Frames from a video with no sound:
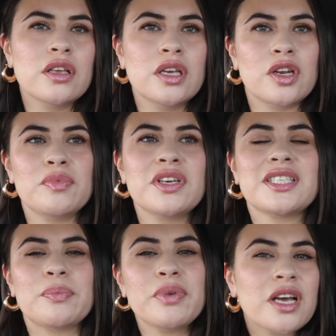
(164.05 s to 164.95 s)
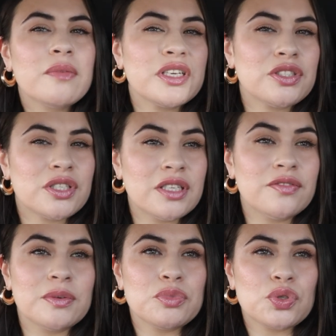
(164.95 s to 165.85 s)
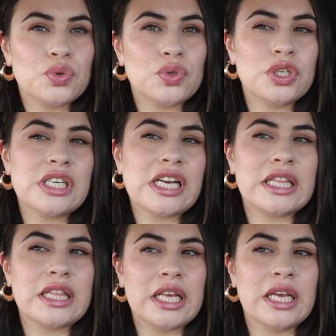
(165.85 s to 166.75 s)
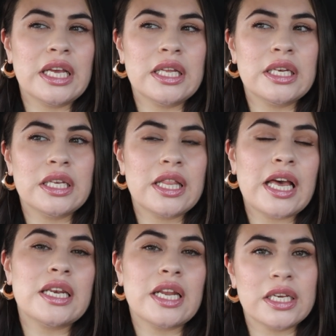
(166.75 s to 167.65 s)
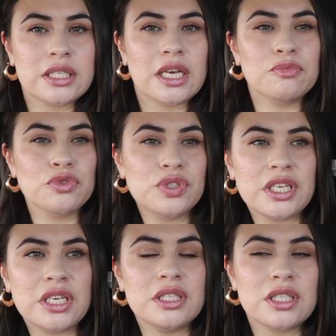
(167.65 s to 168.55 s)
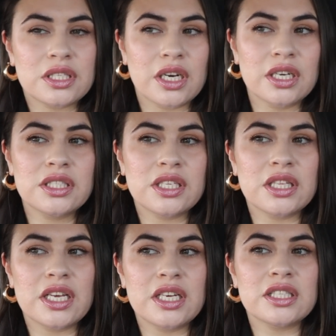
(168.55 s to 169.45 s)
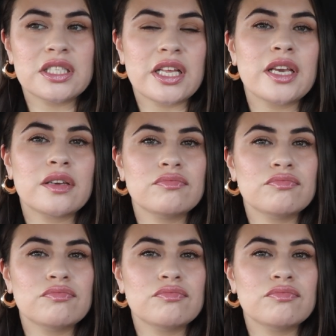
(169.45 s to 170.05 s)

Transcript: you know, because I pick up my son from school and then that nighttime routine starts and then it's like